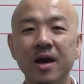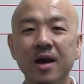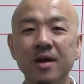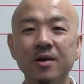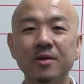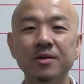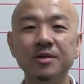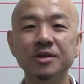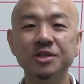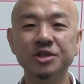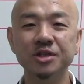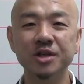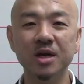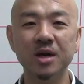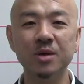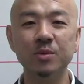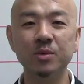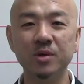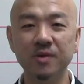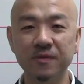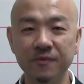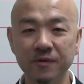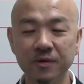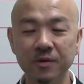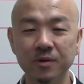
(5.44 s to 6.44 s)
I'm going to share
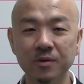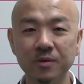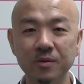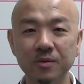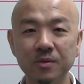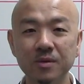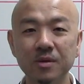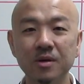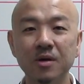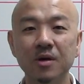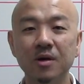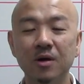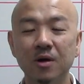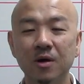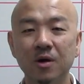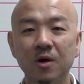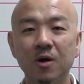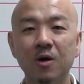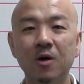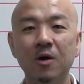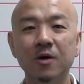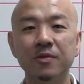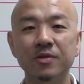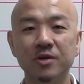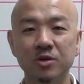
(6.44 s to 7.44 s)
with you
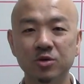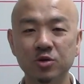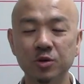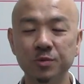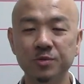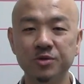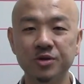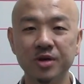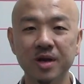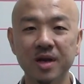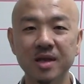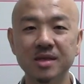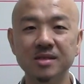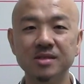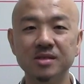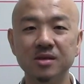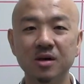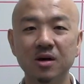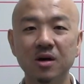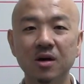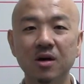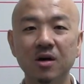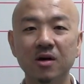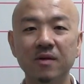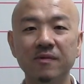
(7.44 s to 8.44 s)
on the group trends
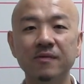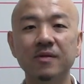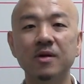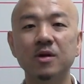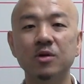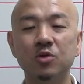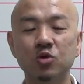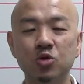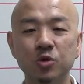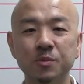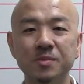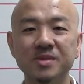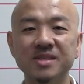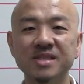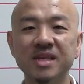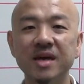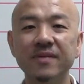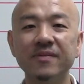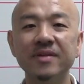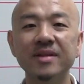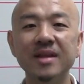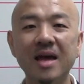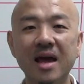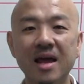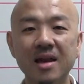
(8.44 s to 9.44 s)
of group
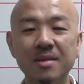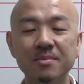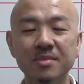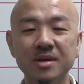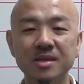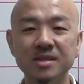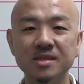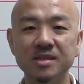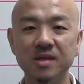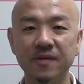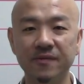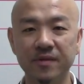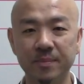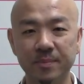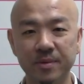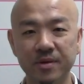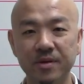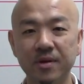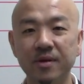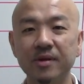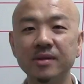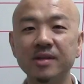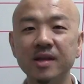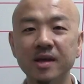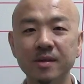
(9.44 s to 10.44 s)
7 elements of the
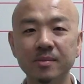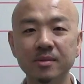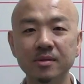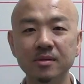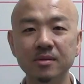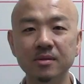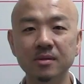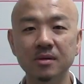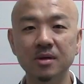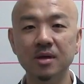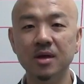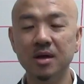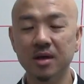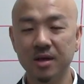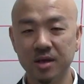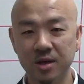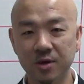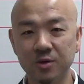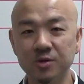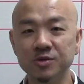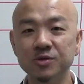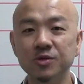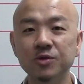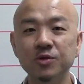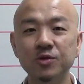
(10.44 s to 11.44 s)
periodic table. They're
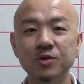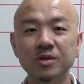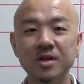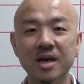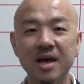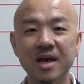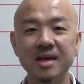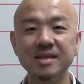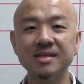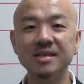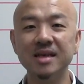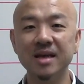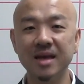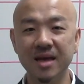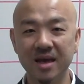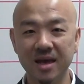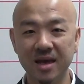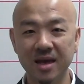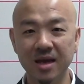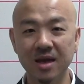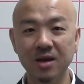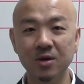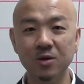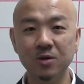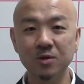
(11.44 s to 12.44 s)
also known as
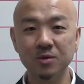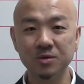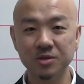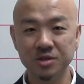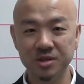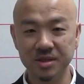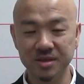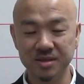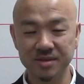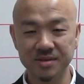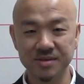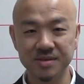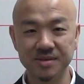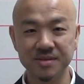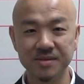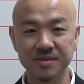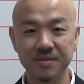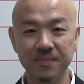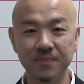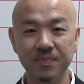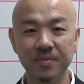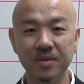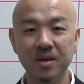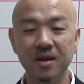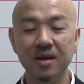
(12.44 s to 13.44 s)
halogens.
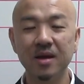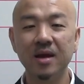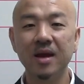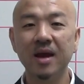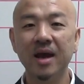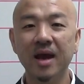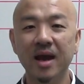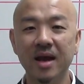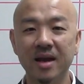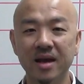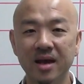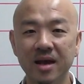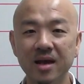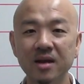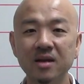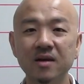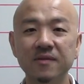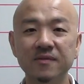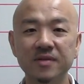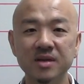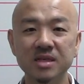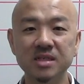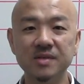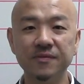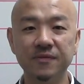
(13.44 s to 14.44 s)
At the end
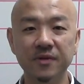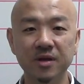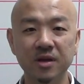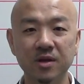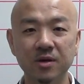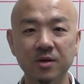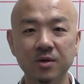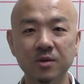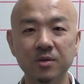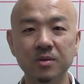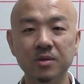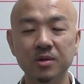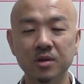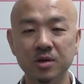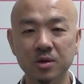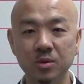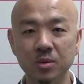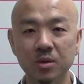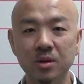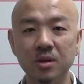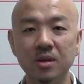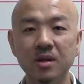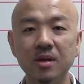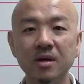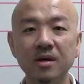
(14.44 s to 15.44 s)
of this video, you
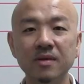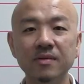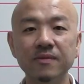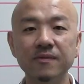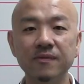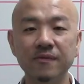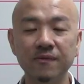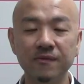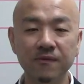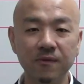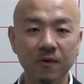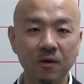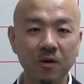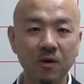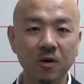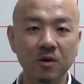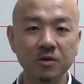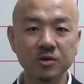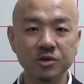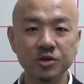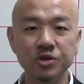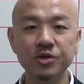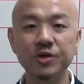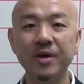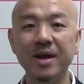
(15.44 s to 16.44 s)
will learn
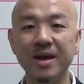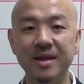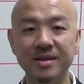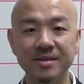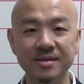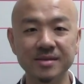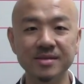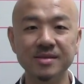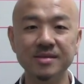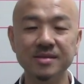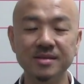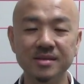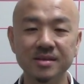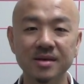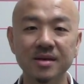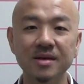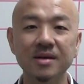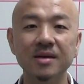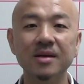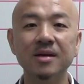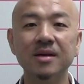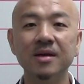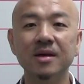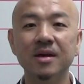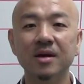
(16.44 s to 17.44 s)
4 trends
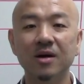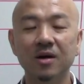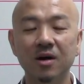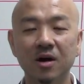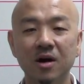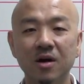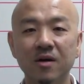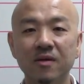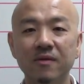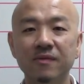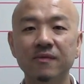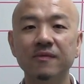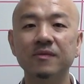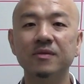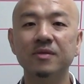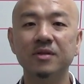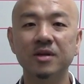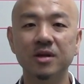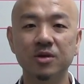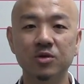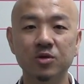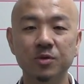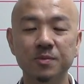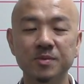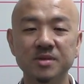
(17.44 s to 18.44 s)
of
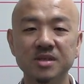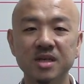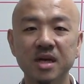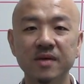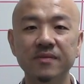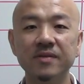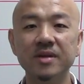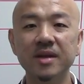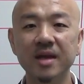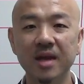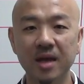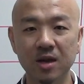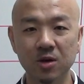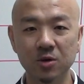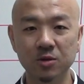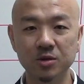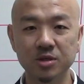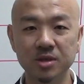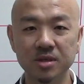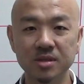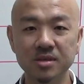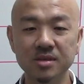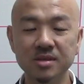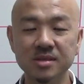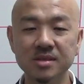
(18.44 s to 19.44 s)
the group 7
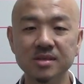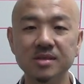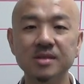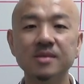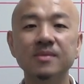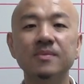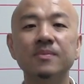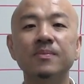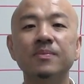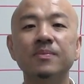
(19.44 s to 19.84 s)
halogens